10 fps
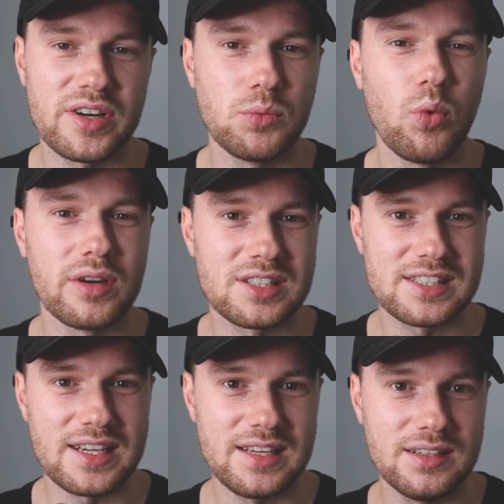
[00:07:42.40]
want to
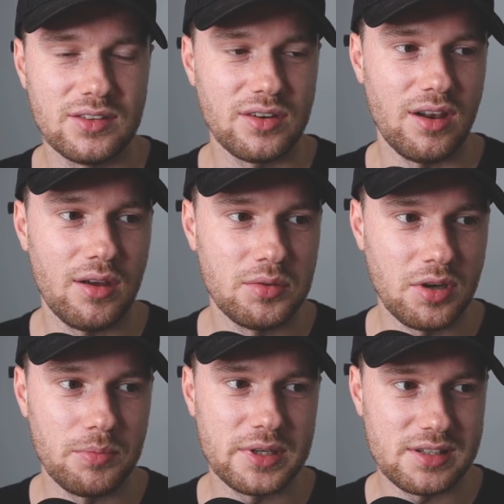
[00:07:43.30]
see on a
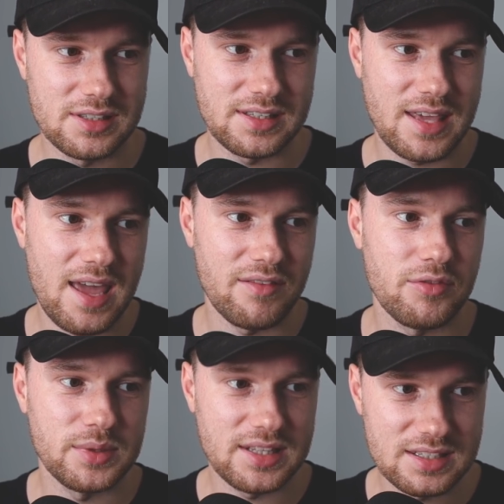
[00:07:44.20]
logo because, again,
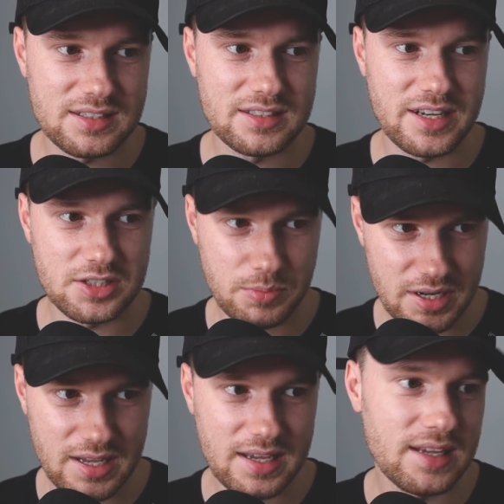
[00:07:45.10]
from a distance,
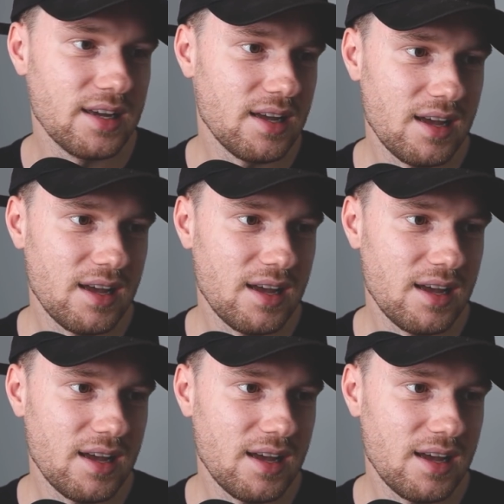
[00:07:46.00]
legibility.